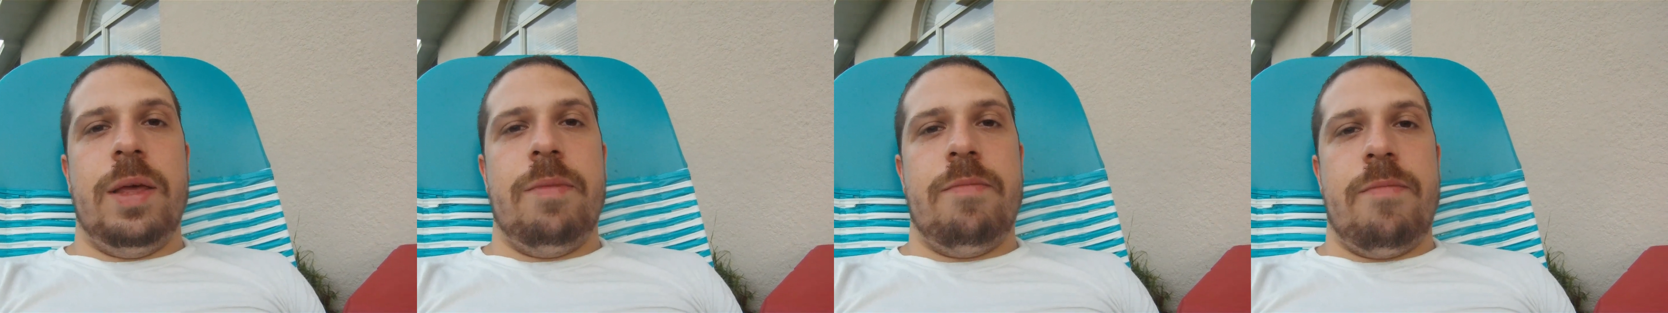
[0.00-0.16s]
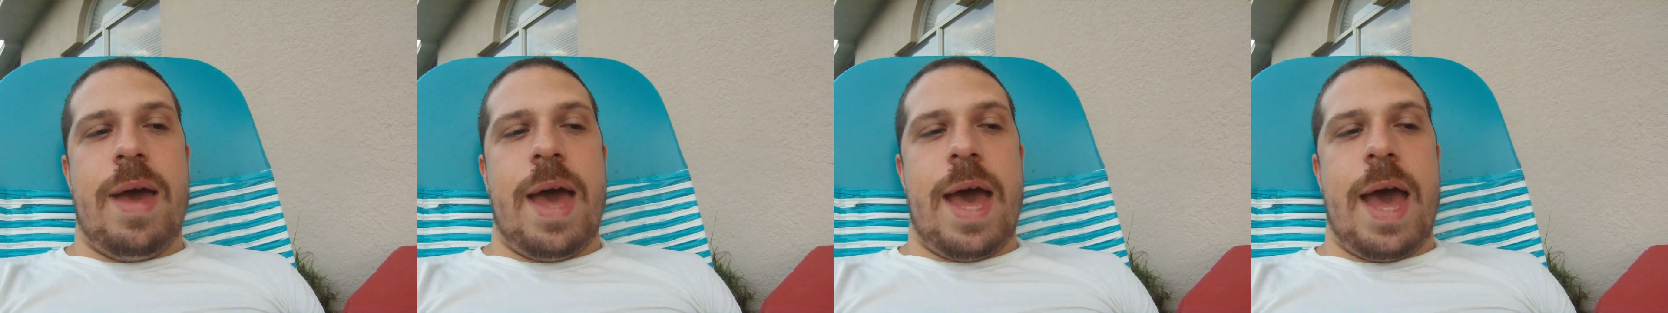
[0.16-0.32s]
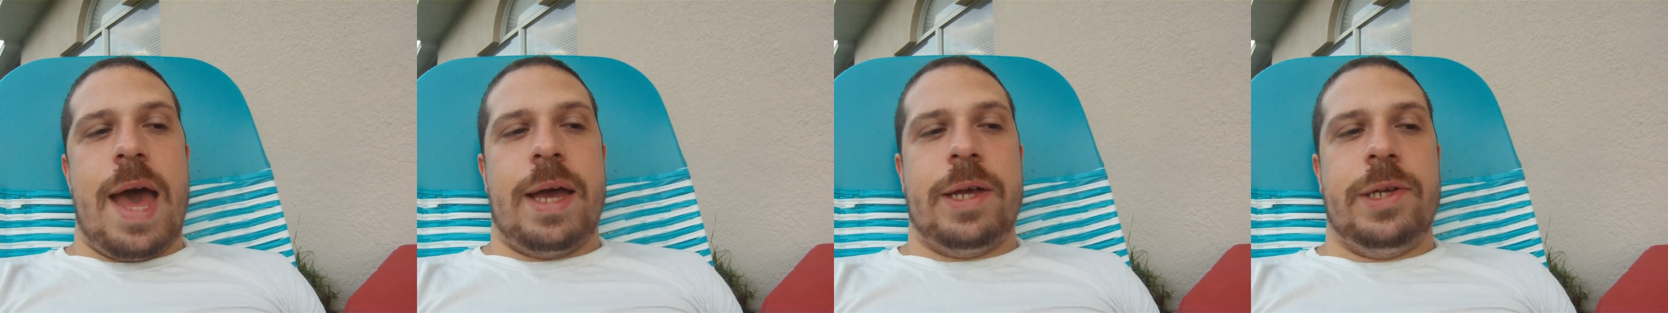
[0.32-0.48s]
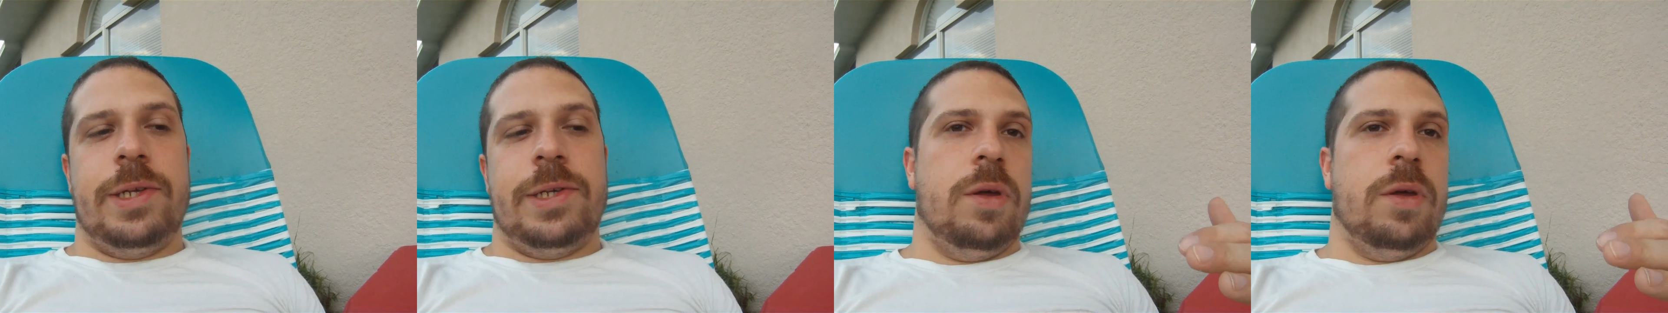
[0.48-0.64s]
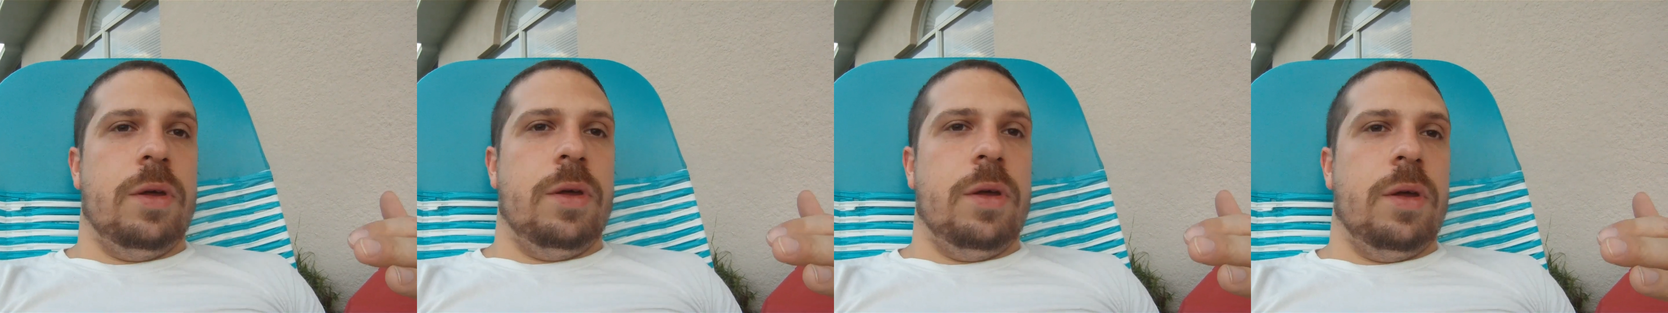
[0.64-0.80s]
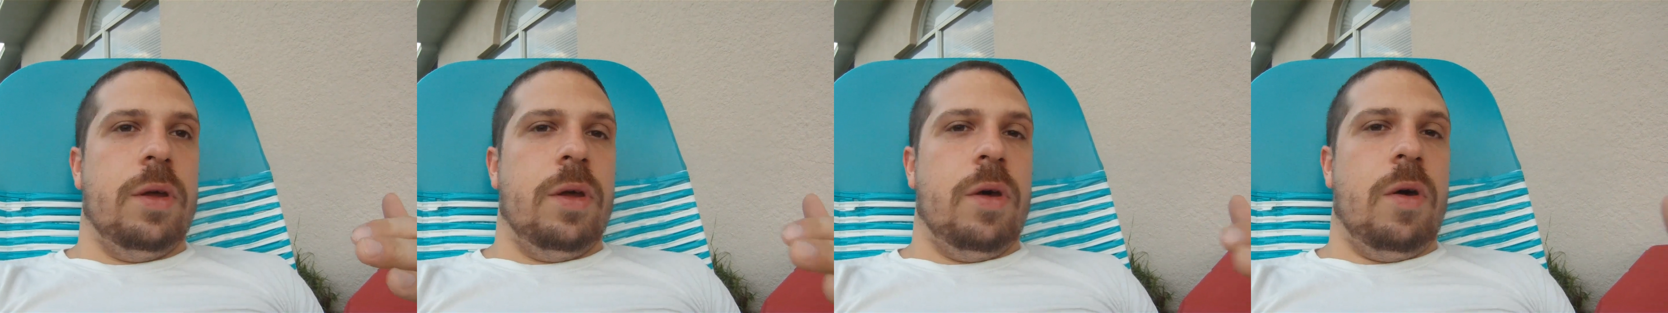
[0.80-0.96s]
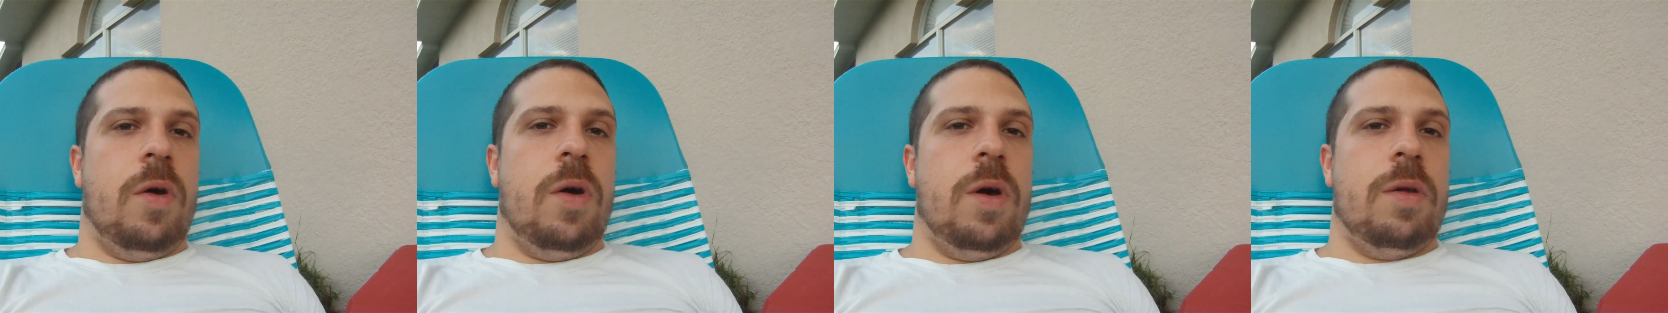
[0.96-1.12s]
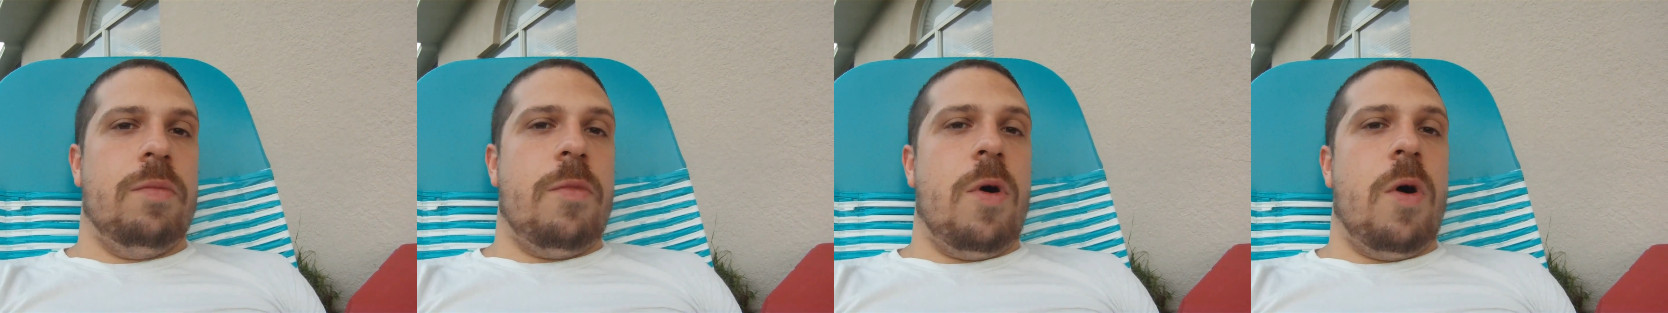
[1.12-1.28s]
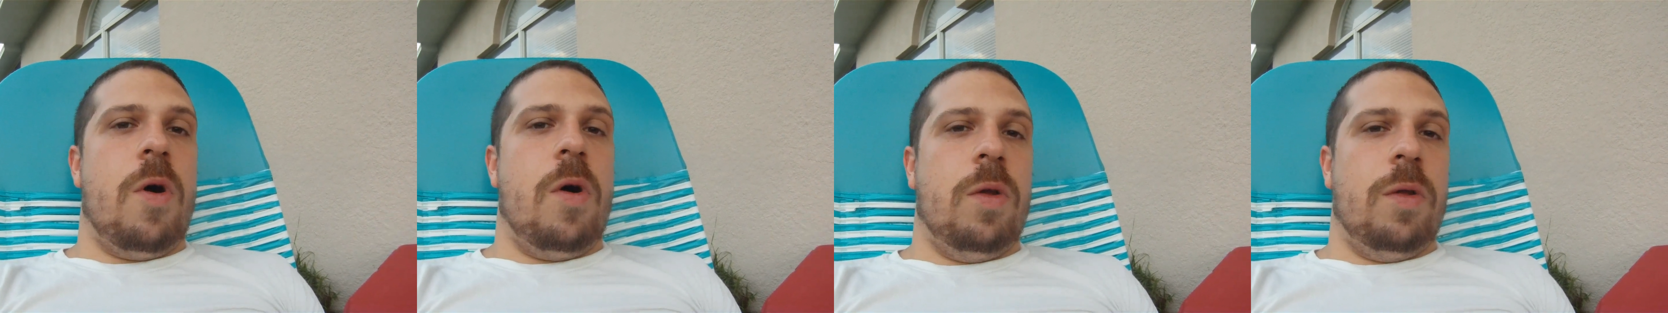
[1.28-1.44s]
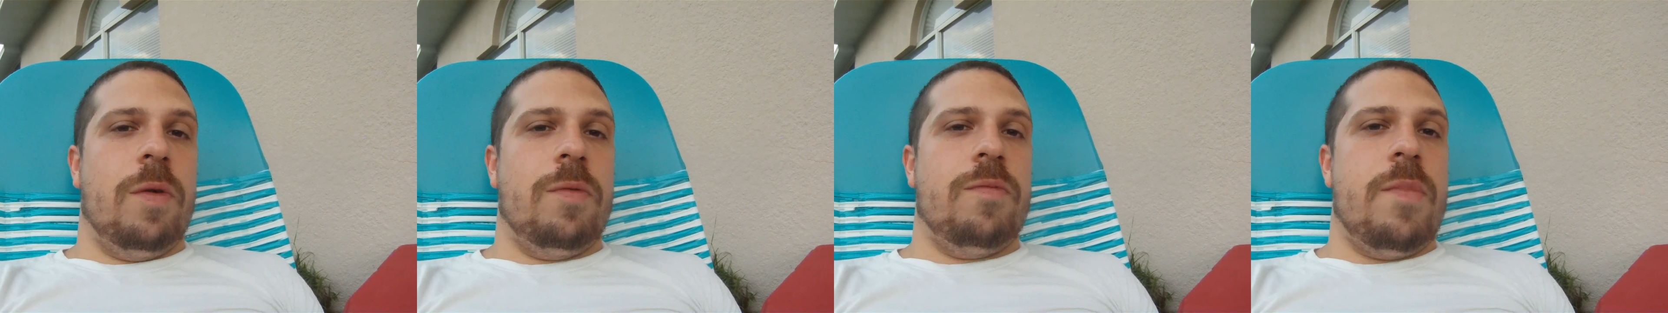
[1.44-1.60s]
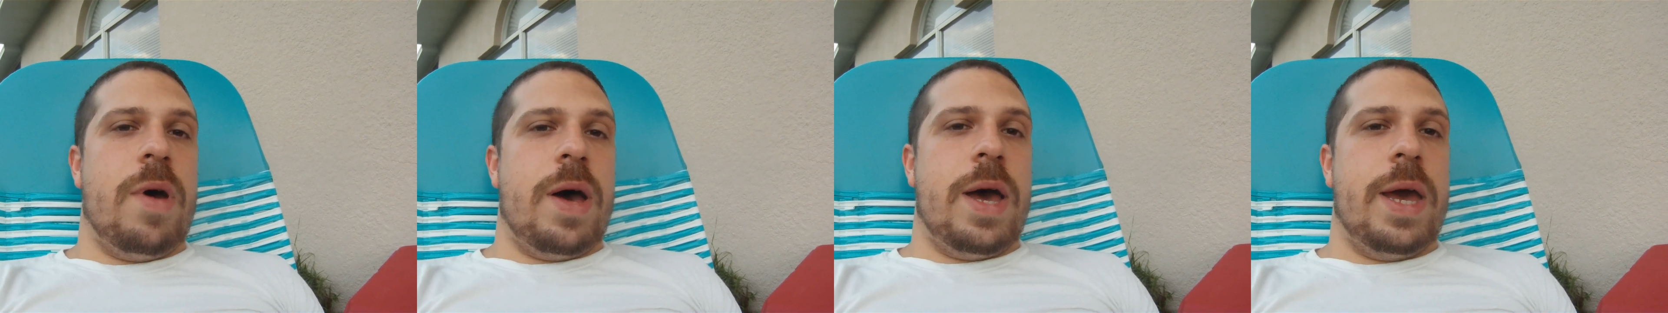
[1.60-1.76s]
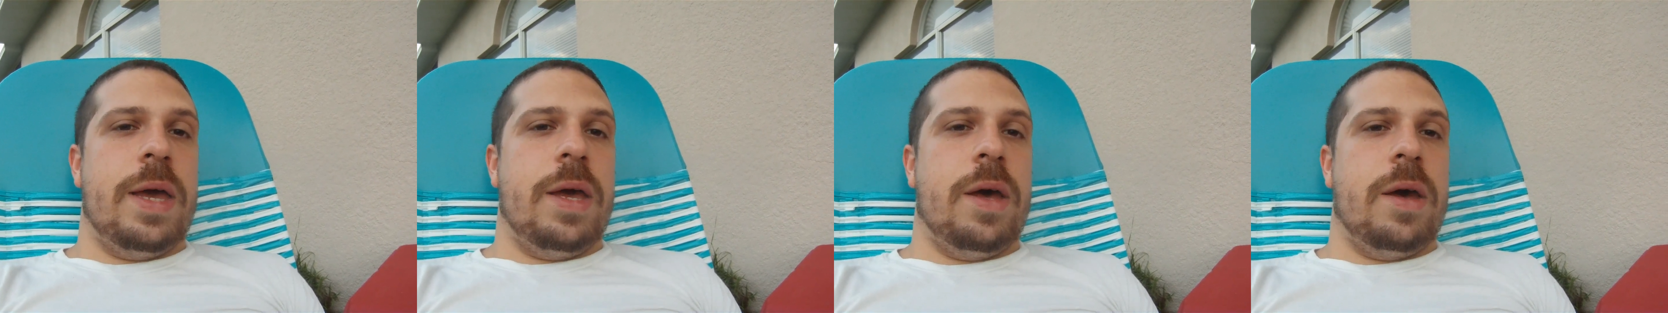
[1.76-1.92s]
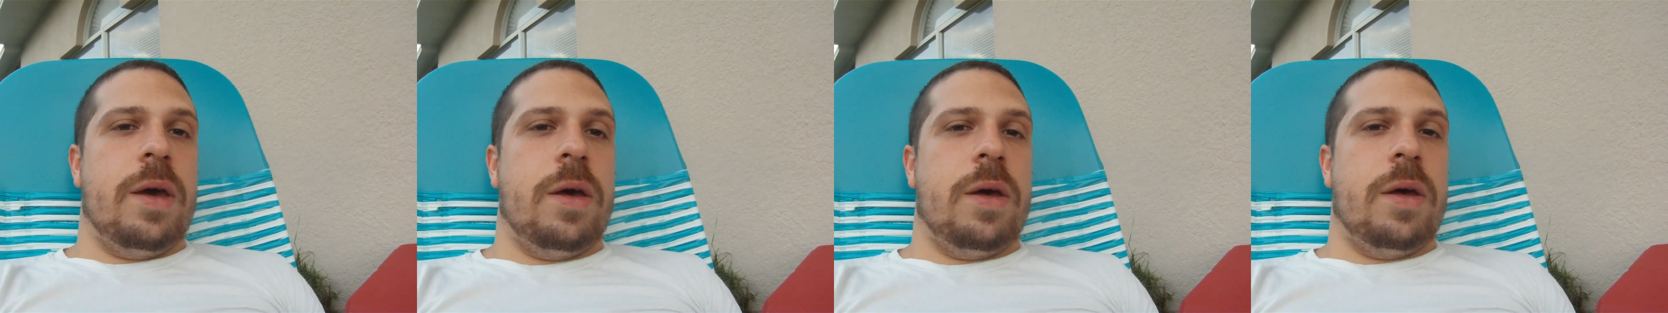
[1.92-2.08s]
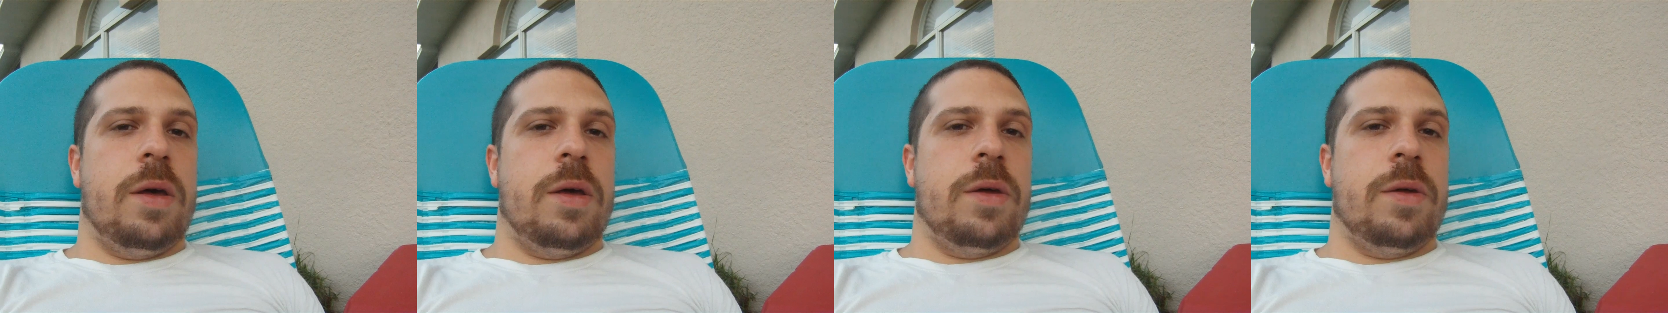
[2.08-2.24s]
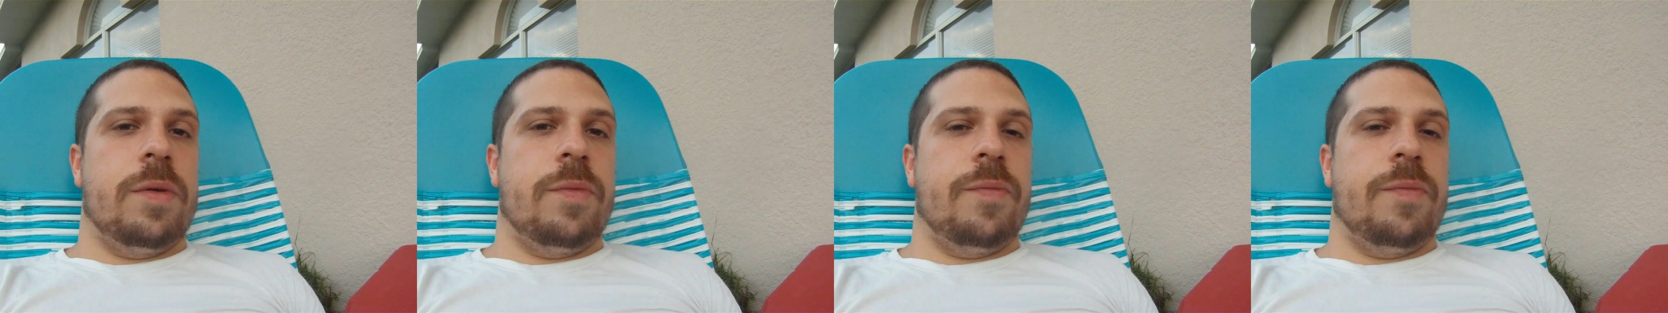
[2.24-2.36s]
max on all of my